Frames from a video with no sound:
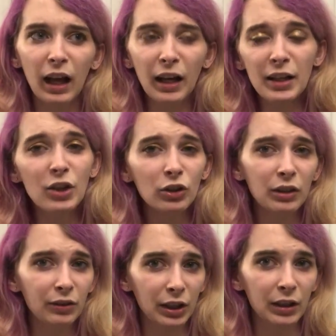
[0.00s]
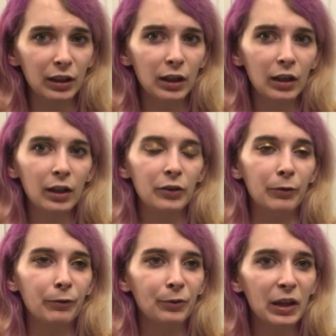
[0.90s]
I actually think the
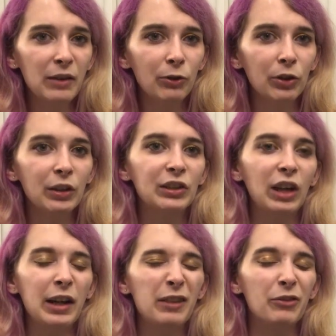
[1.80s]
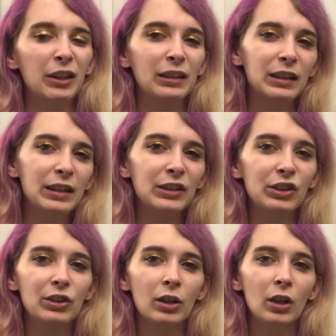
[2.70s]
flavor is kind of the
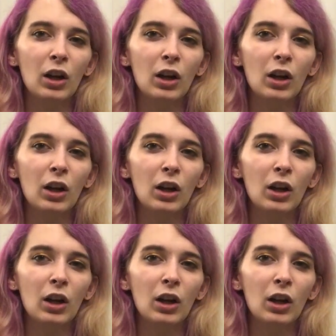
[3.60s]
least